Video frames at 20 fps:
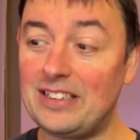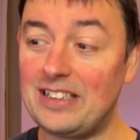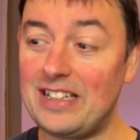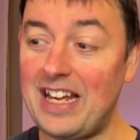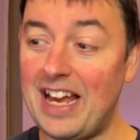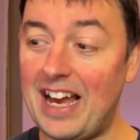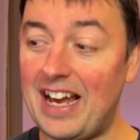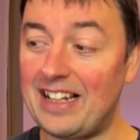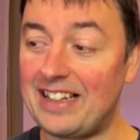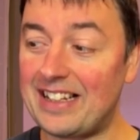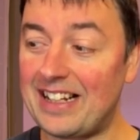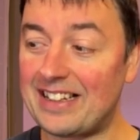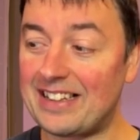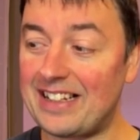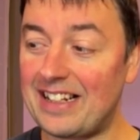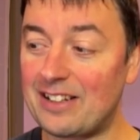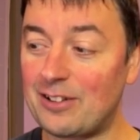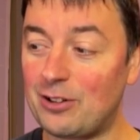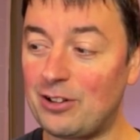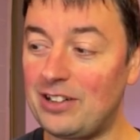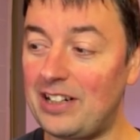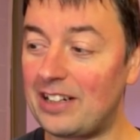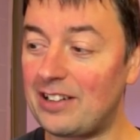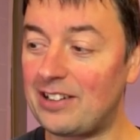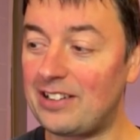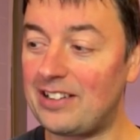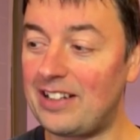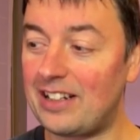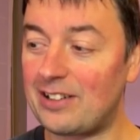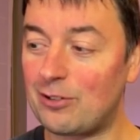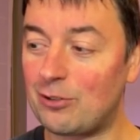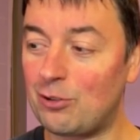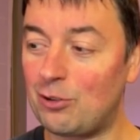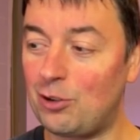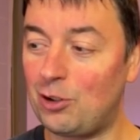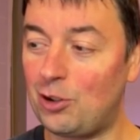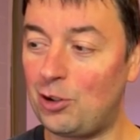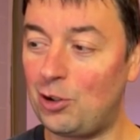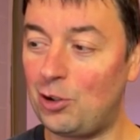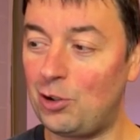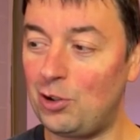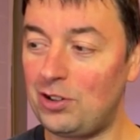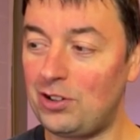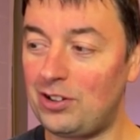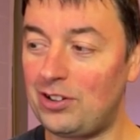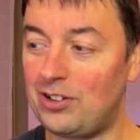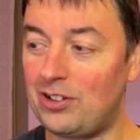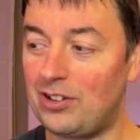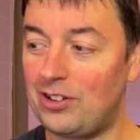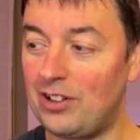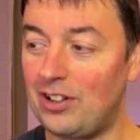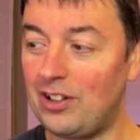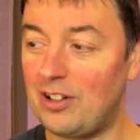yeah, that could